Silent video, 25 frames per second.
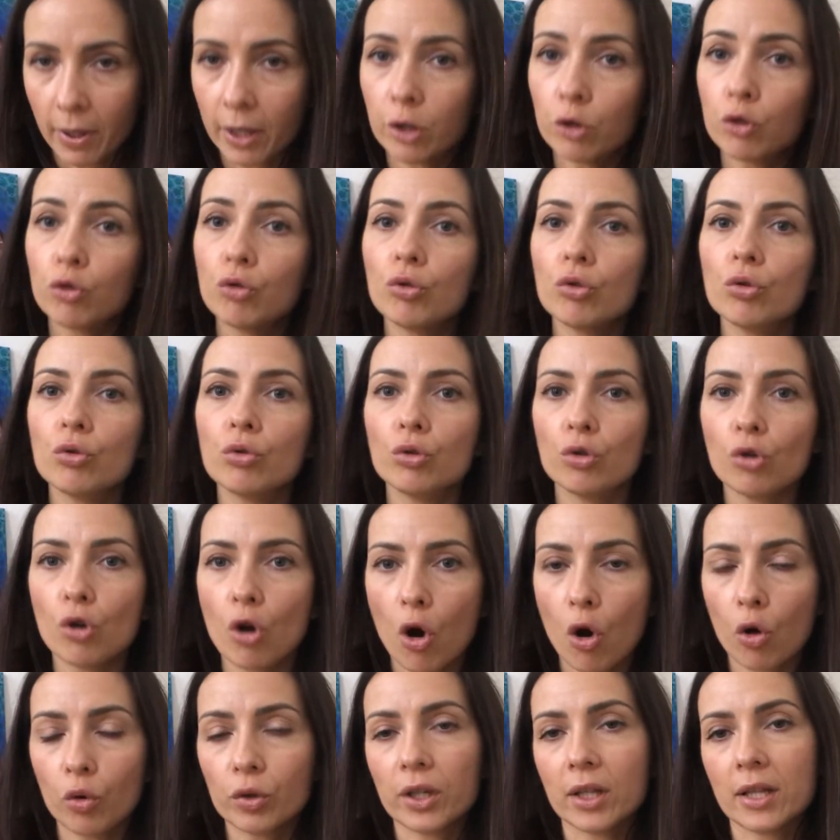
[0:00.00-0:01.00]
And do you
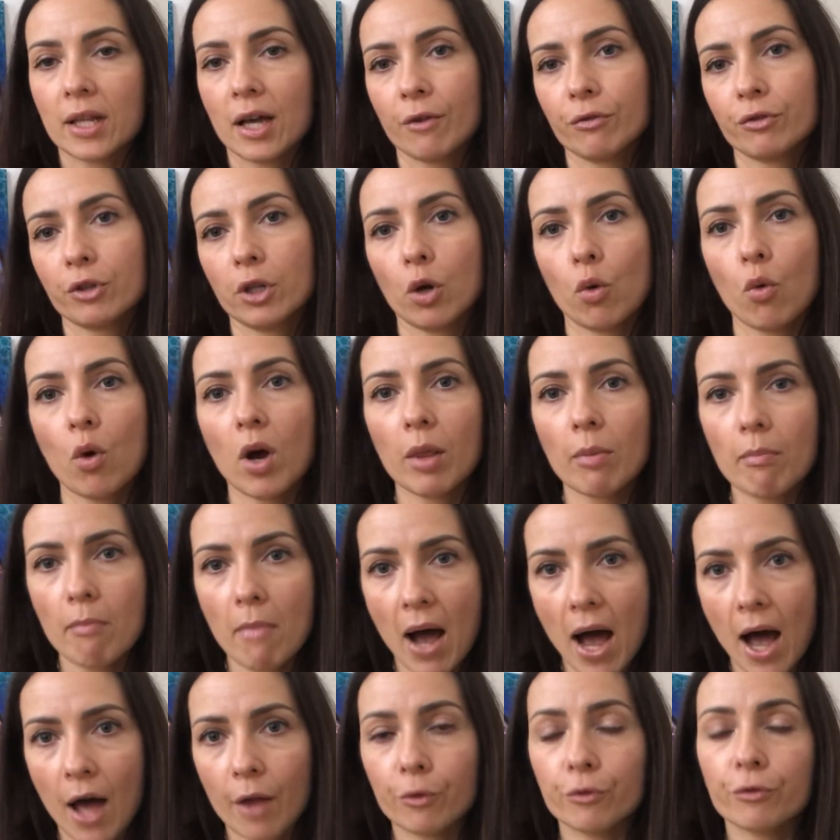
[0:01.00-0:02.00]
know that after 1
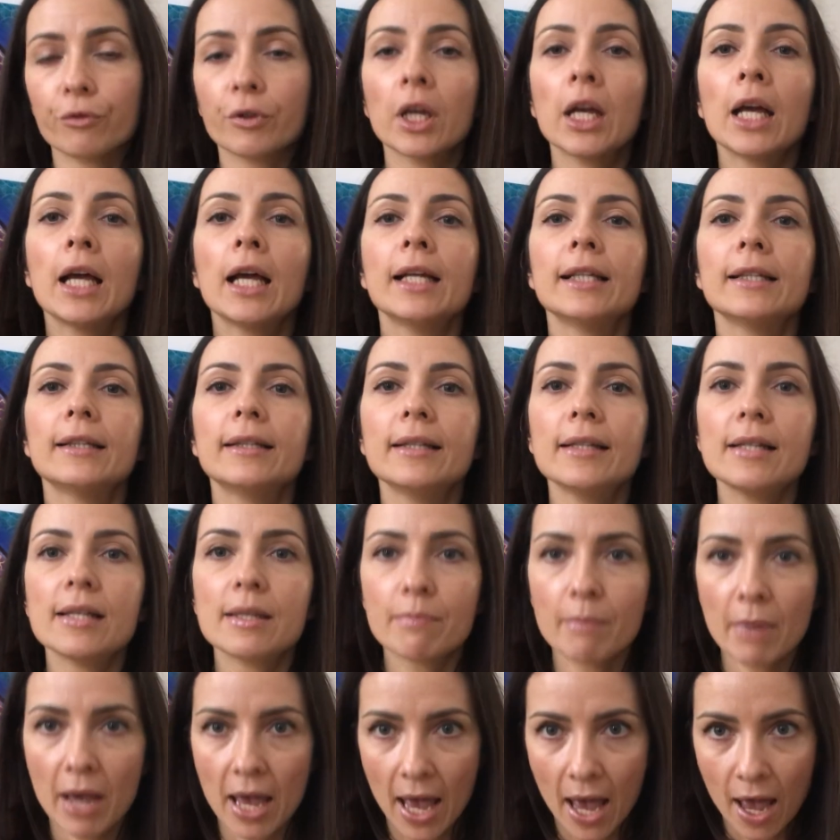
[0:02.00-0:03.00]
month,
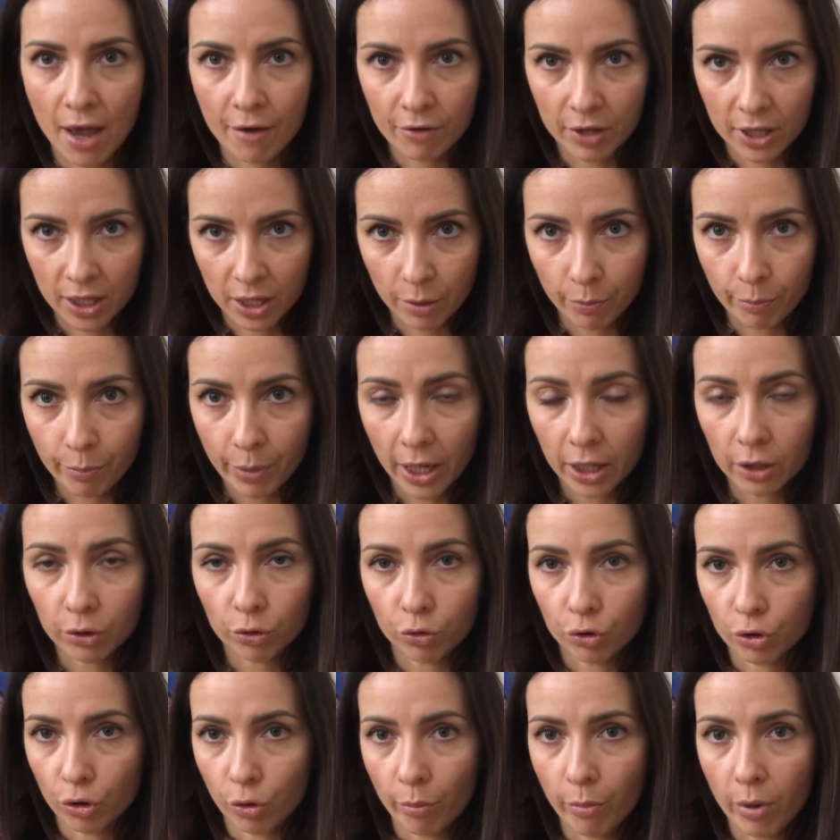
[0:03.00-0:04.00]
this may have an impact
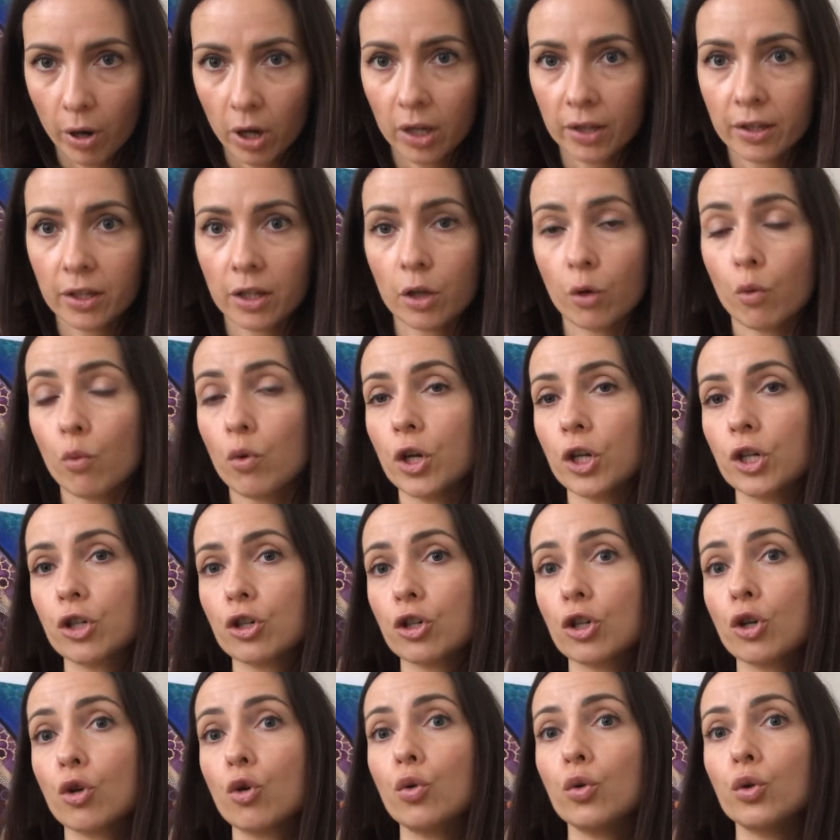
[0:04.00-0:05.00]
on your body,
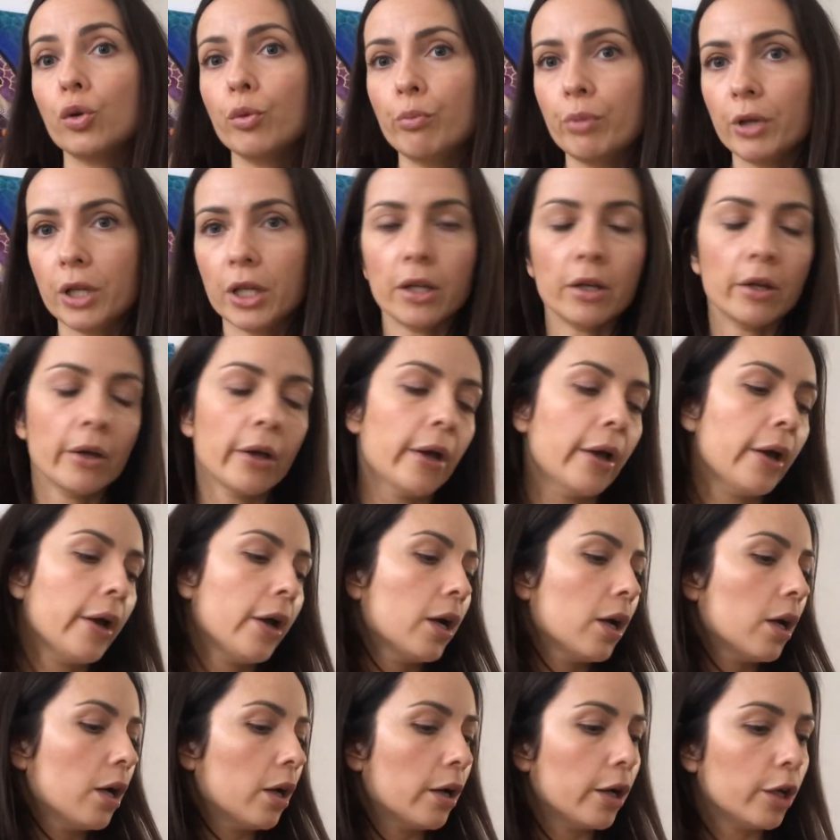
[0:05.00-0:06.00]
which could be
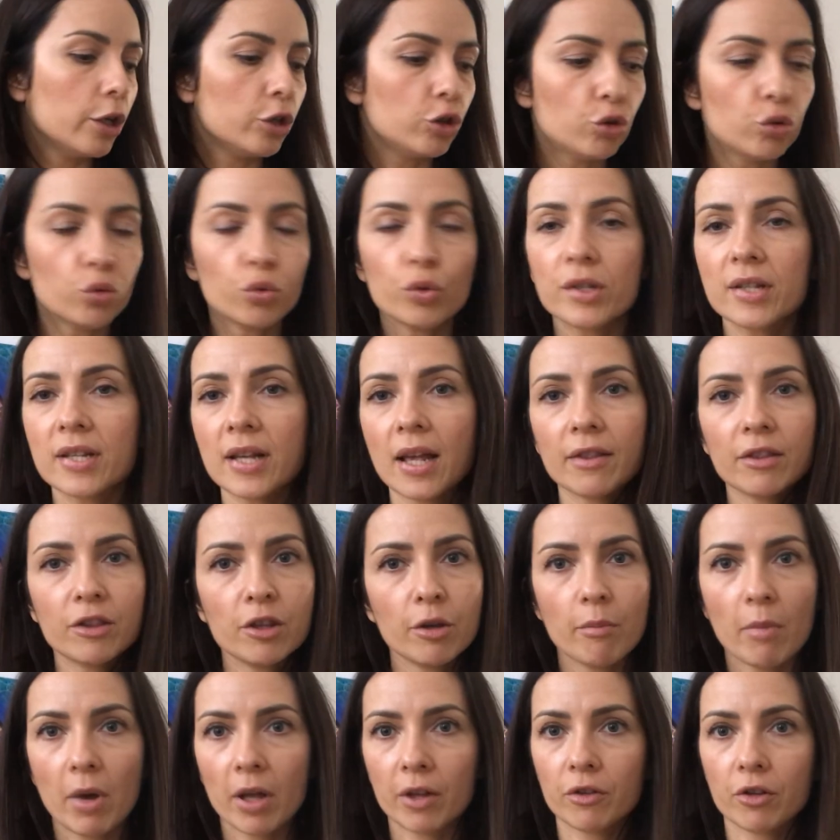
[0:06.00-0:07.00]
2
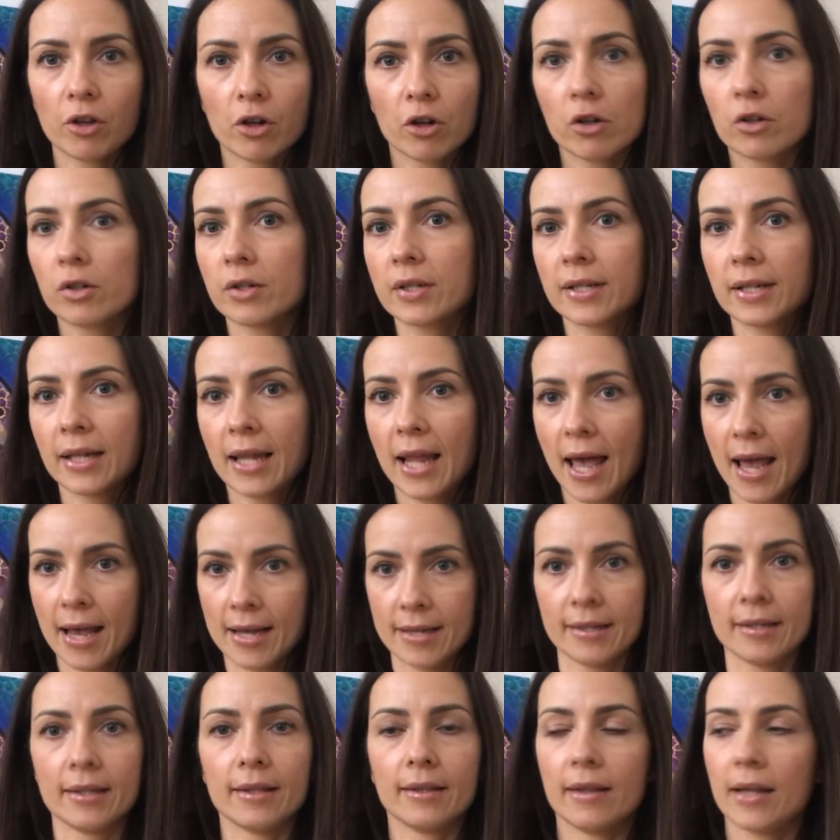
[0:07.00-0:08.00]
centimeters
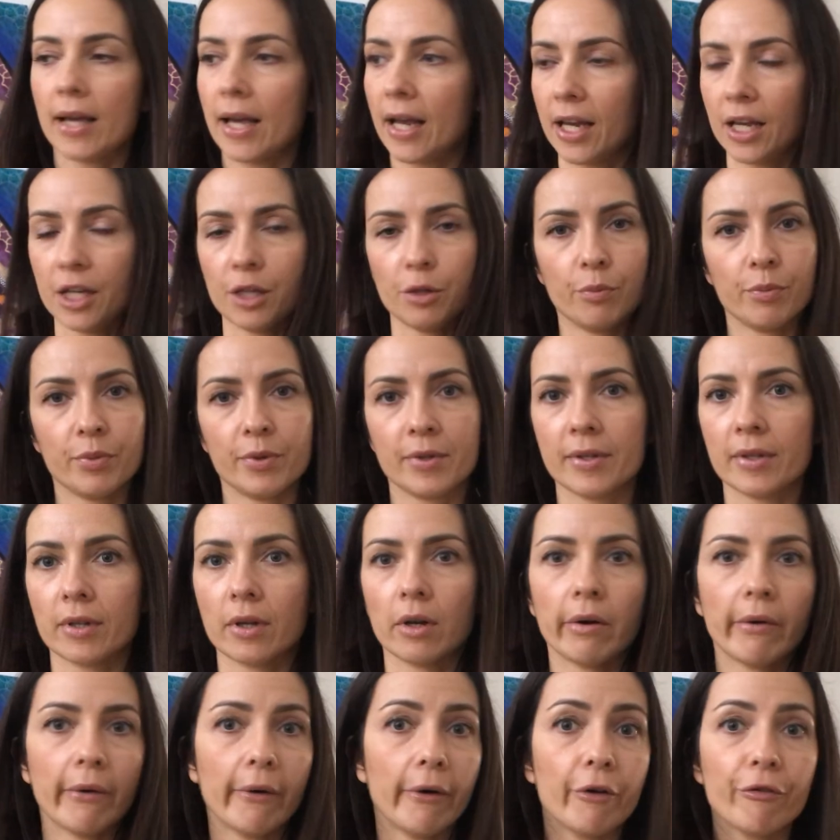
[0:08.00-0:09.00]
less in the hips,
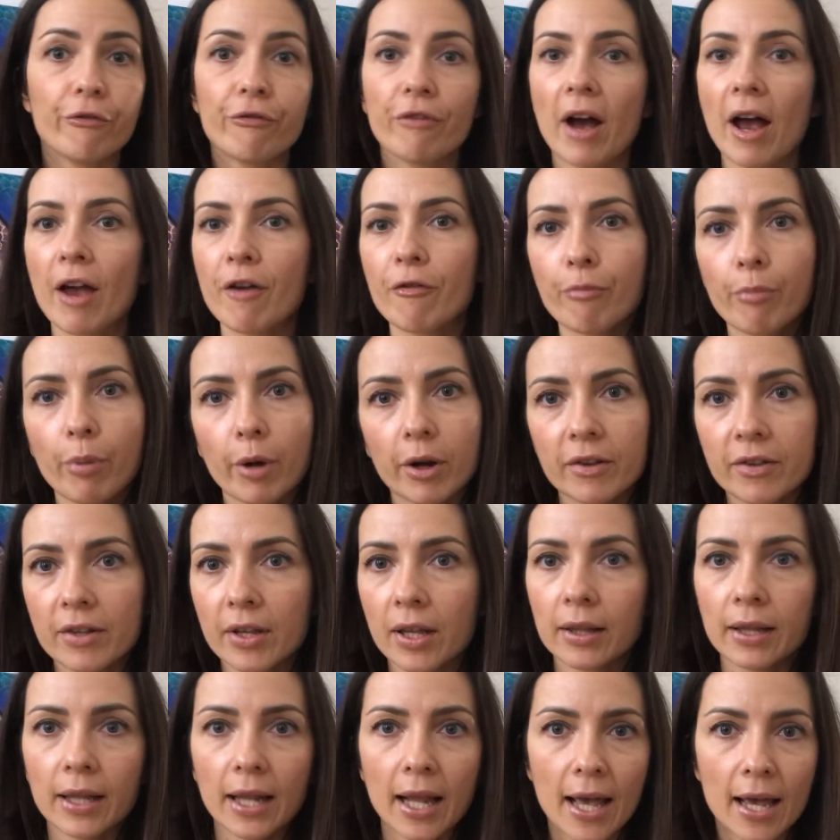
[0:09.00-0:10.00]

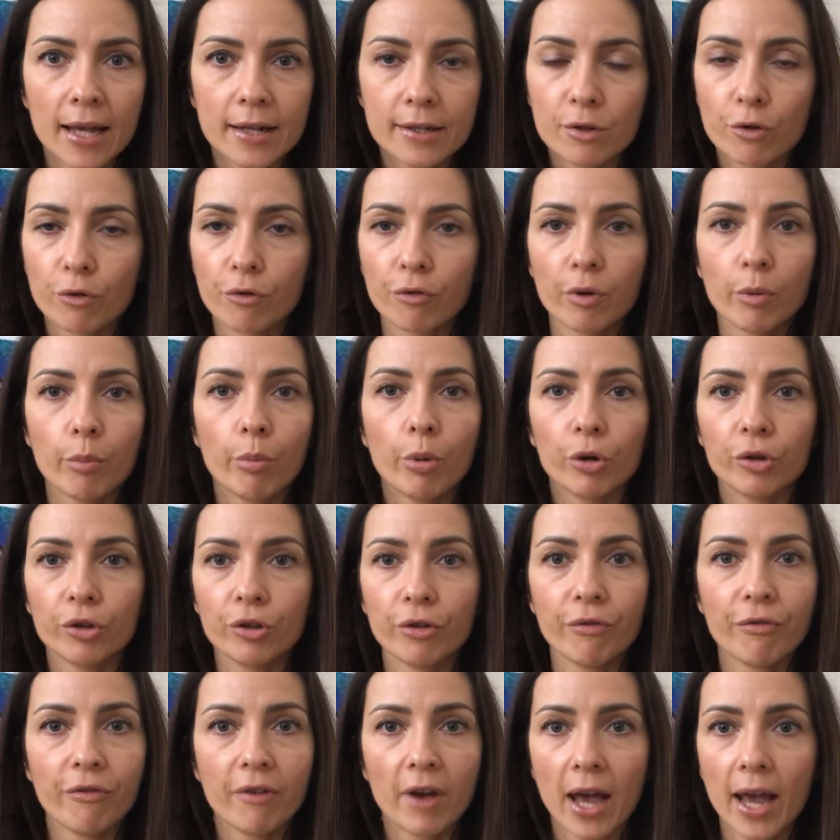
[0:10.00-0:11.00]
5% less of a
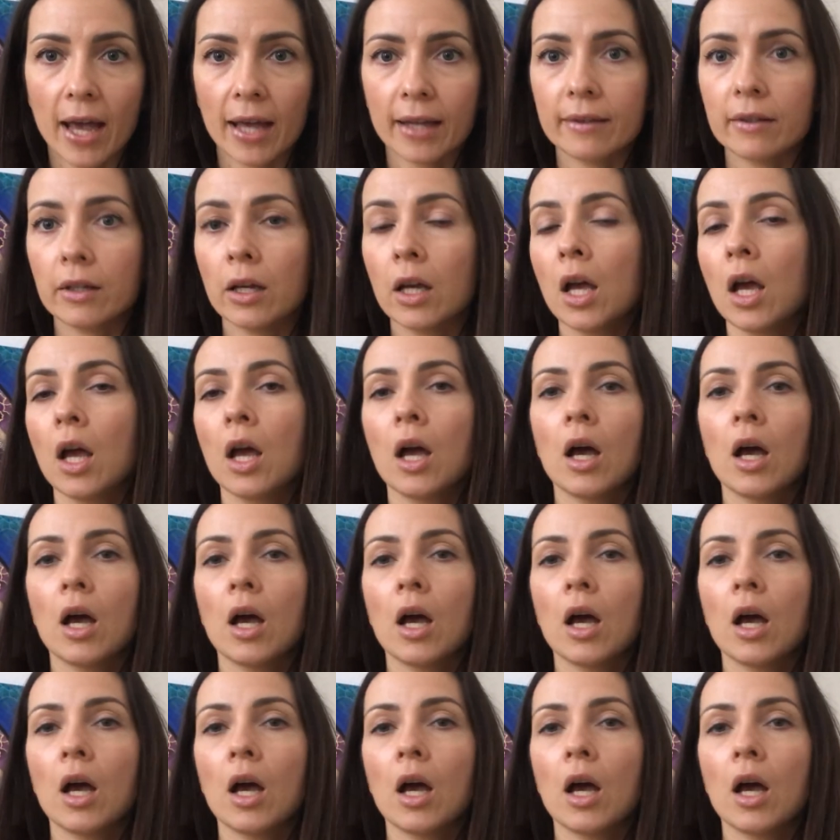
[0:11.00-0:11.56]
body fat,